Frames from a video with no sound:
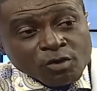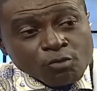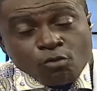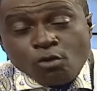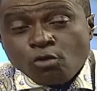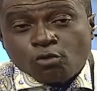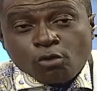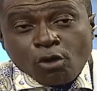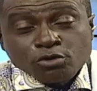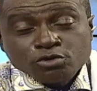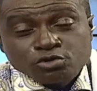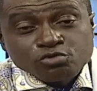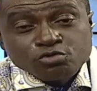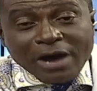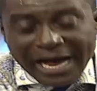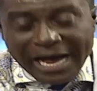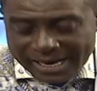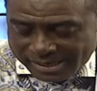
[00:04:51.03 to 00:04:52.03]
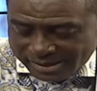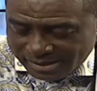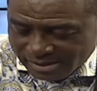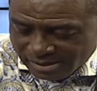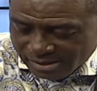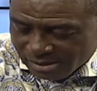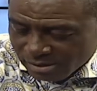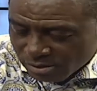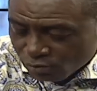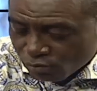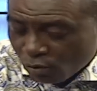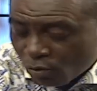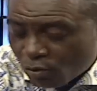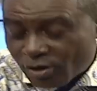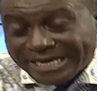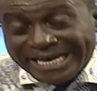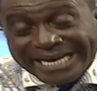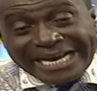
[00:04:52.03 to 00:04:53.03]
who con Swa. you
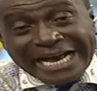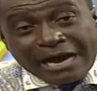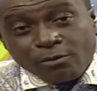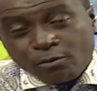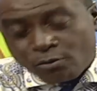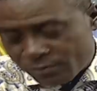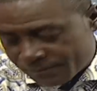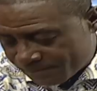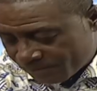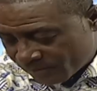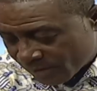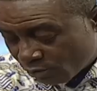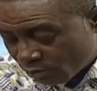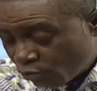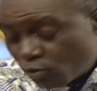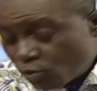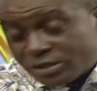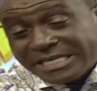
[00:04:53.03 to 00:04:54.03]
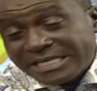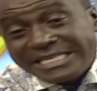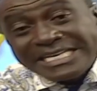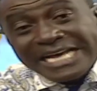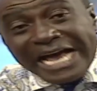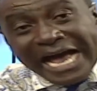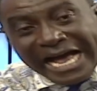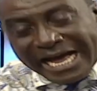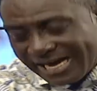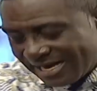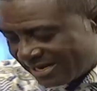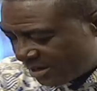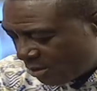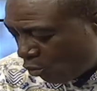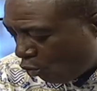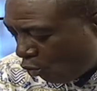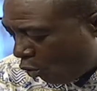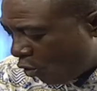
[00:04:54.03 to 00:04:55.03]
hook a cow, who did ya?
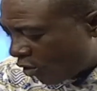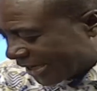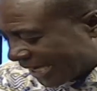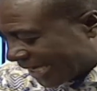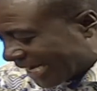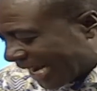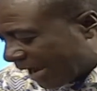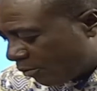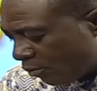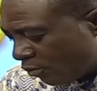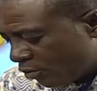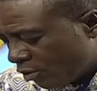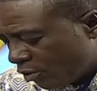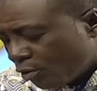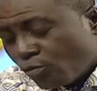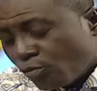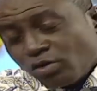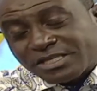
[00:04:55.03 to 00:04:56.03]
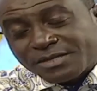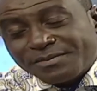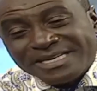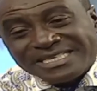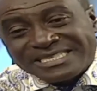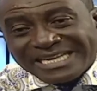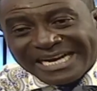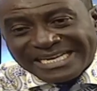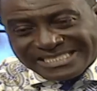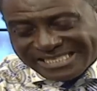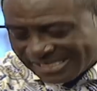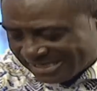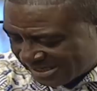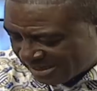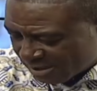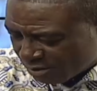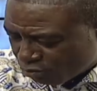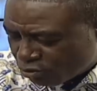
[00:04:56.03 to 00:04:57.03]
You hook a cow, won't mean trance,
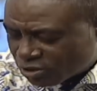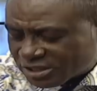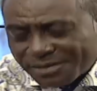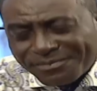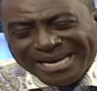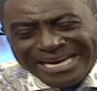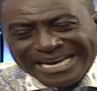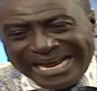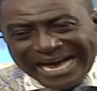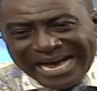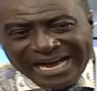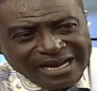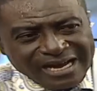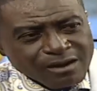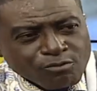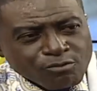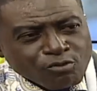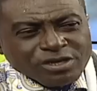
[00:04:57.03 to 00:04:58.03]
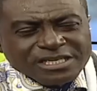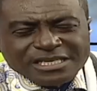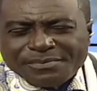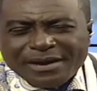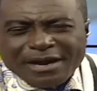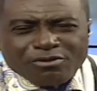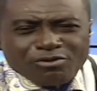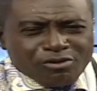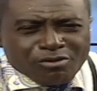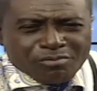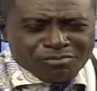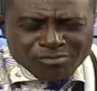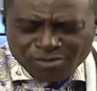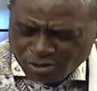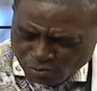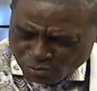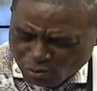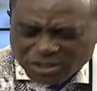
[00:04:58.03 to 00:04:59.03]
won't mean na, won't mean nom,
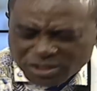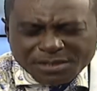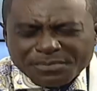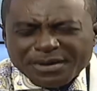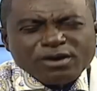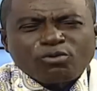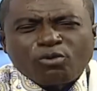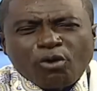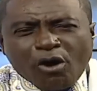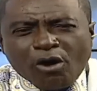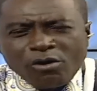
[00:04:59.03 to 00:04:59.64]
won't mean cock,